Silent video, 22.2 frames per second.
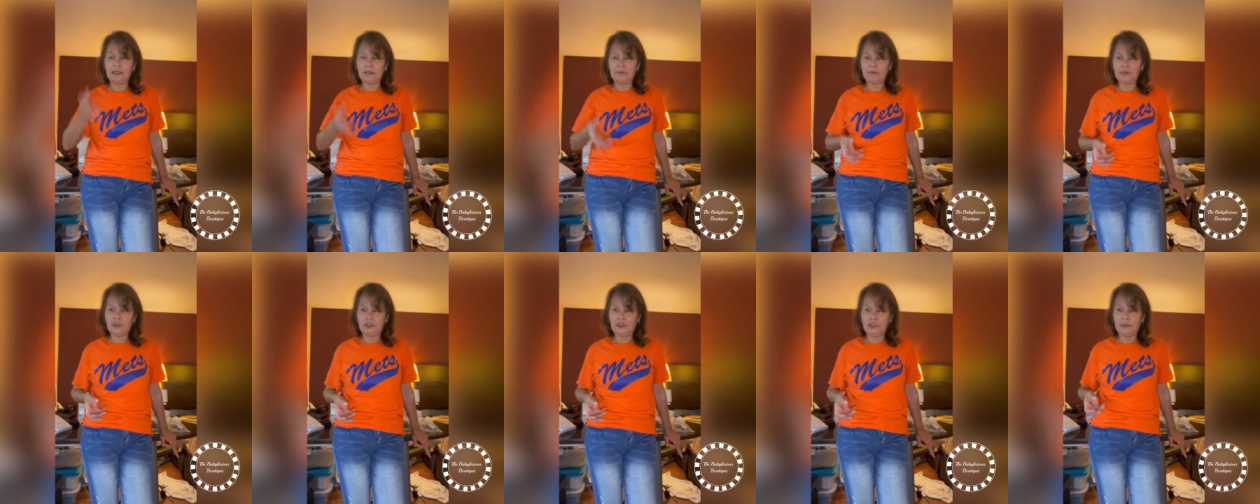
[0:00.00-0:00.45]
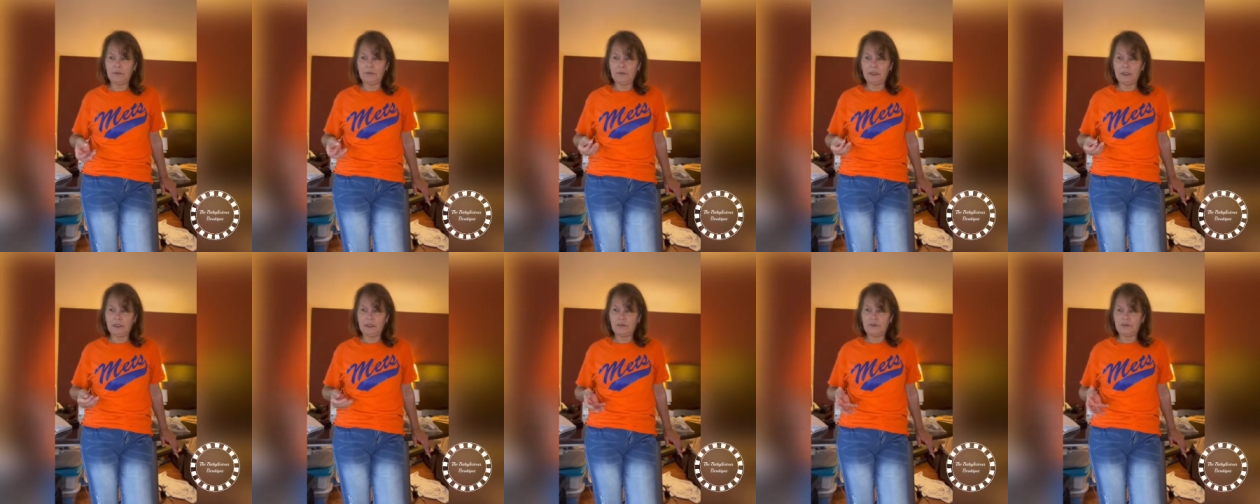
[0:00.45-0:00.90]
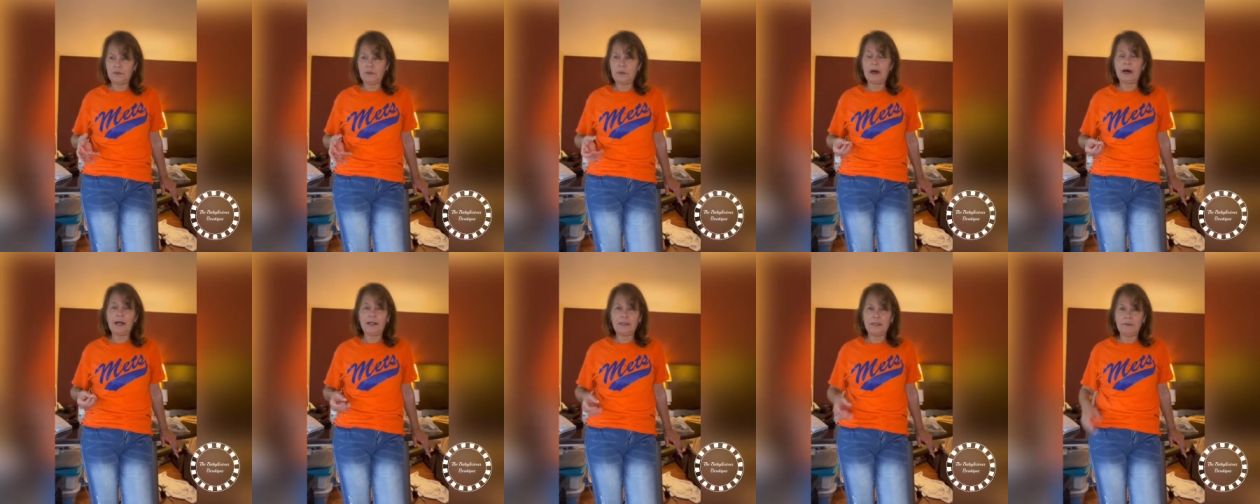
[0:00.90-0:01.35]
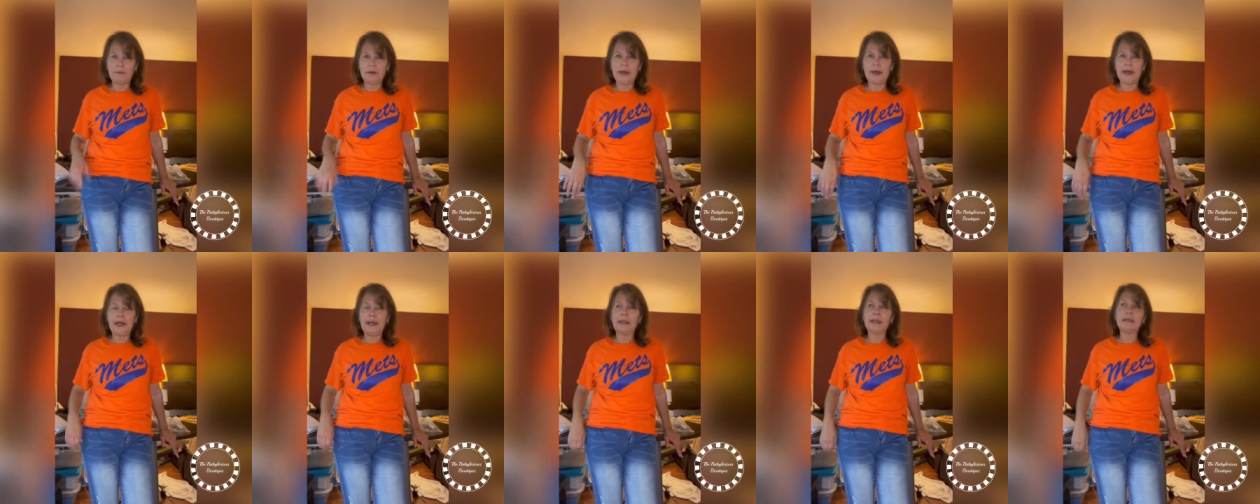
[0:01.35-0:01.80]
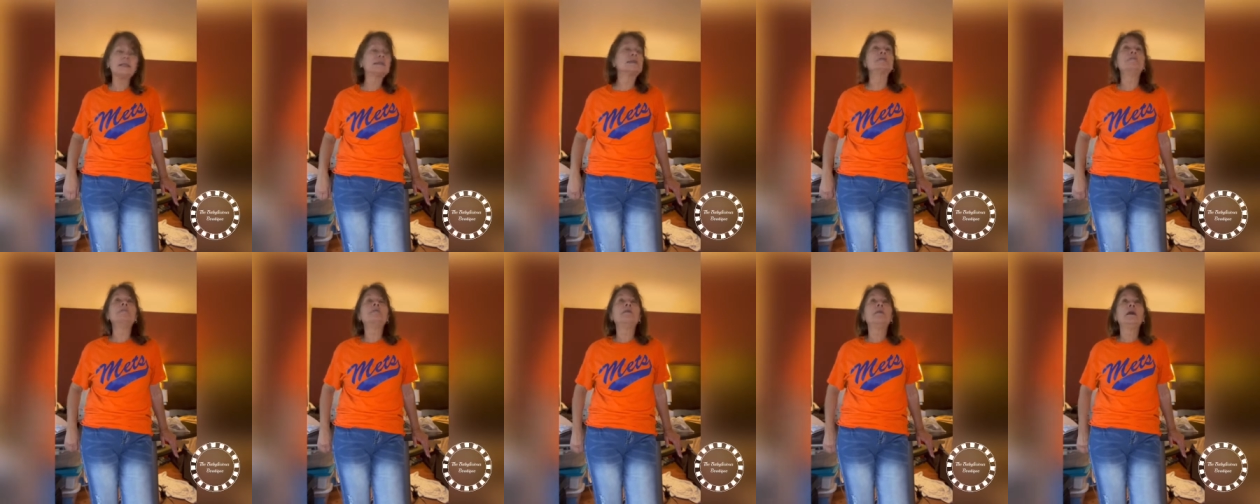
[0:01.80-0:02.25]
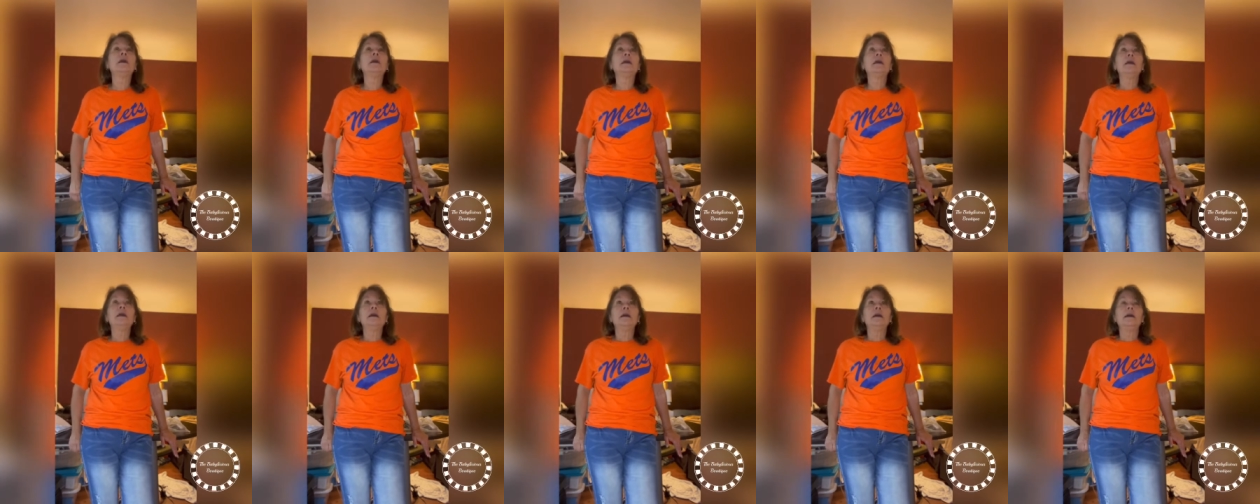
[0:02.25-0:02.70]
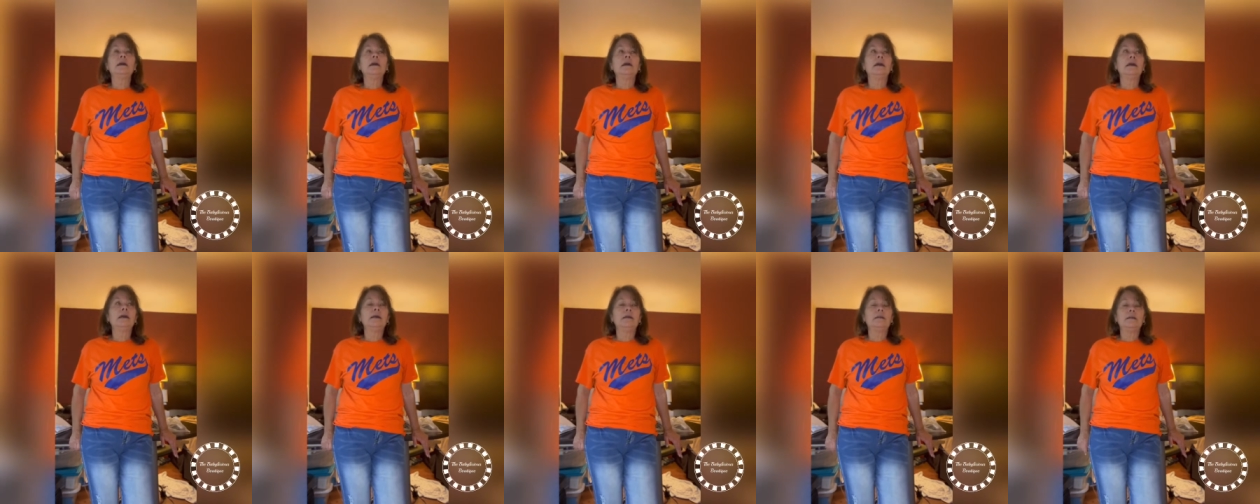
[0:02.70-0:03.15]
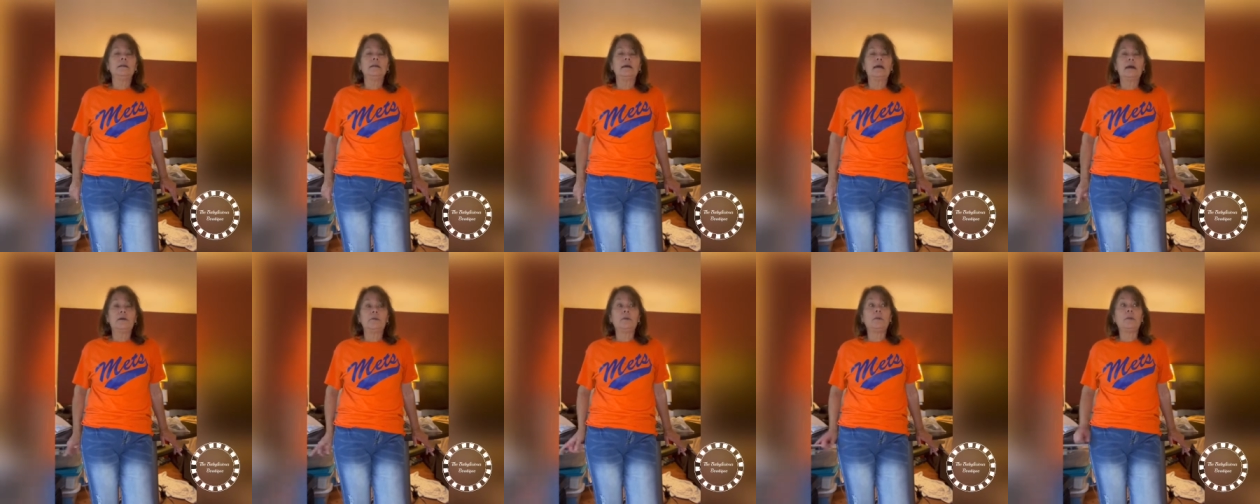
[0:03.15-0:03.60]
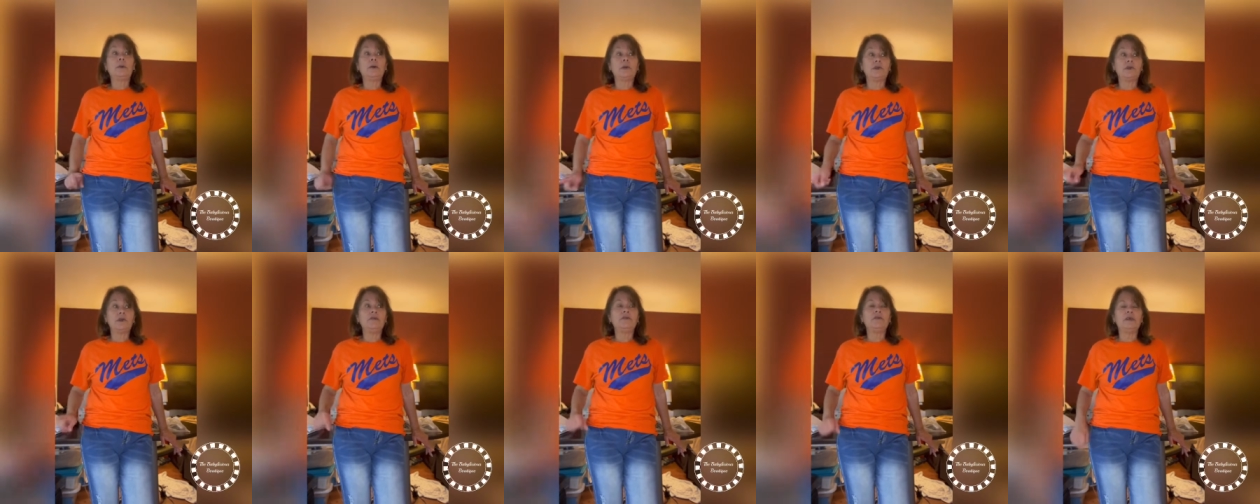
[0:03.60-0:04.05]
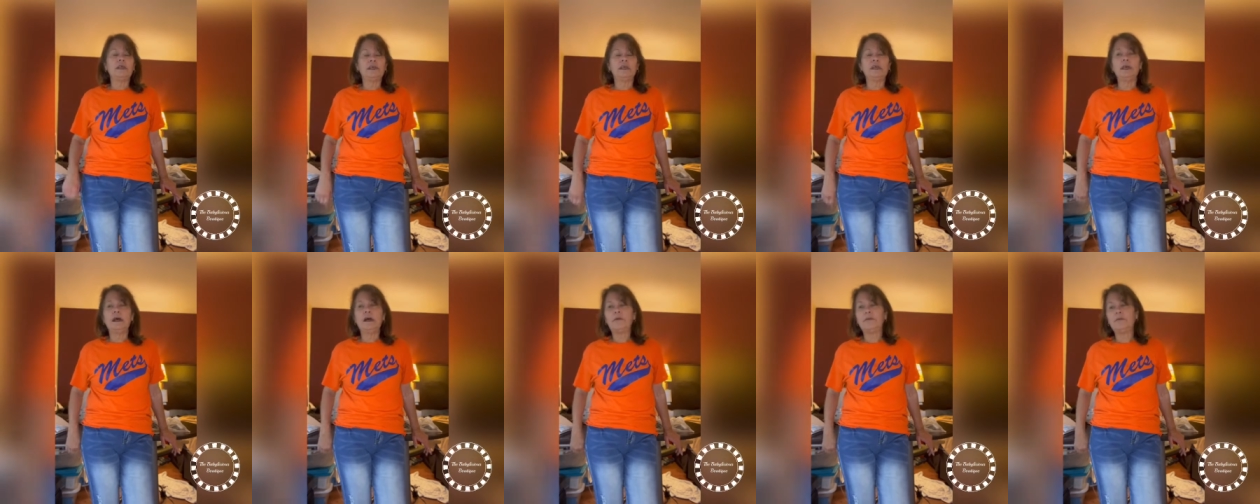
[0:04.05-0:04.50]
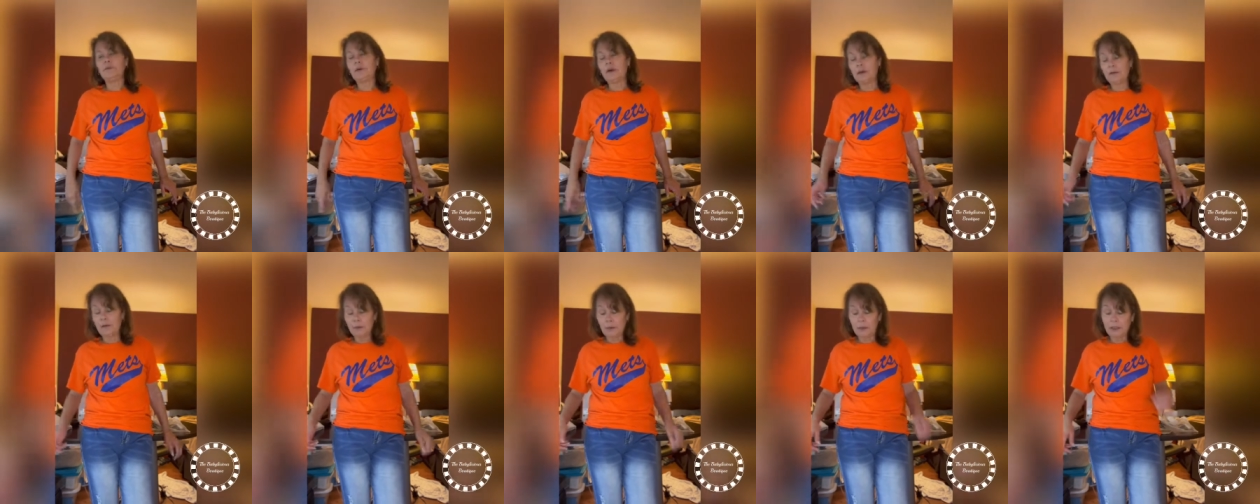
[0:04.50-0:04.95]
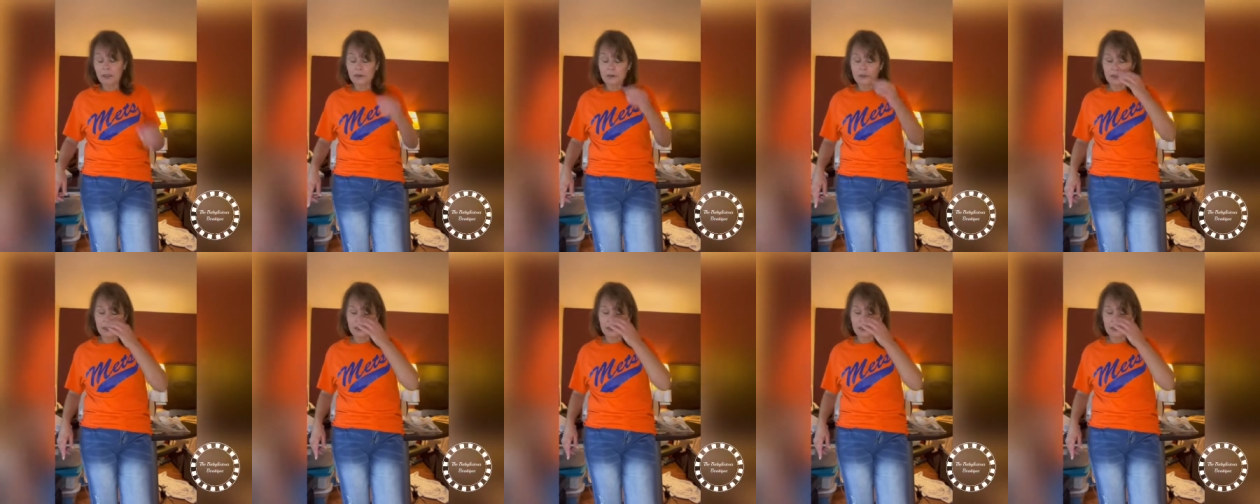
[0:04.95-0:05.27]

shipped in those poly bags. And I will post a video. I, I will post